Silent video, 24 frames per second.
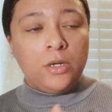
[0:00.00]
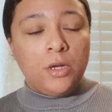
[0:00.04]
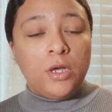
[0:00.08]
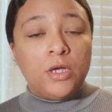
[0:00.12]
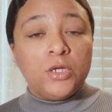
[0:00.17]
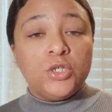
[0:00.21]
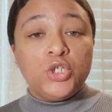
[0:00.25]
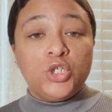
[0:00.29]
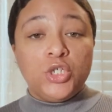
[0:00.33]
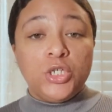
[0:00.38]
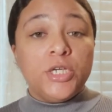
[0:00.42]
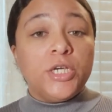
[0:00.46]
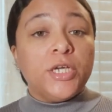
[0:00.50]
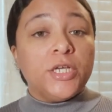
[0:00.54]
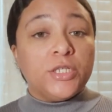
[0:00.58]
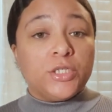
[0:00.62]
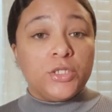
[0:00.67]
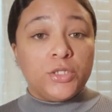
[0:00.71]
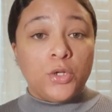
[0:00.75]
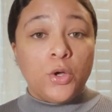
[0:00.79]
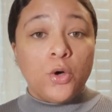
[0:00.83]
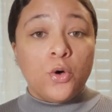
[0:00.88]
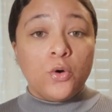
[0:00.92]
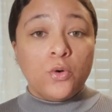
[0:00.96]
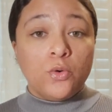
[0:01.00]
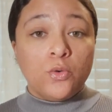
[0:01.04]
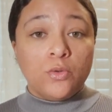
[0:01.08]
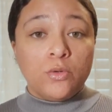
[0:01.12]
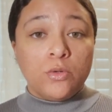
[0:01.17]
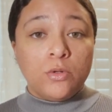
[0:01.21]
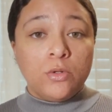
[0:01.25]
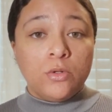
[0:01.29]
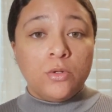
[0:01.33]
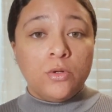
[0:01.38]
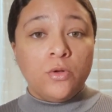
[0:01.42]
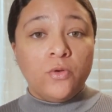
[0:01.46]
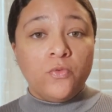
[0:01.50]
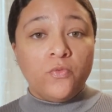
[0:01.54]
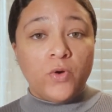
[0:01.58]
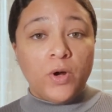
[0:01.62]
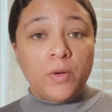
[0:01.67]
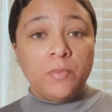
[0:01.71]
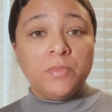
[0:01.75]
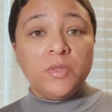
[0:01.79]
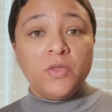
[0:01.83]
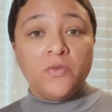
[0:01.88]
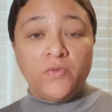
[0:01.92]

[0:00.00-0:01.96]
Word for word: She gets told from the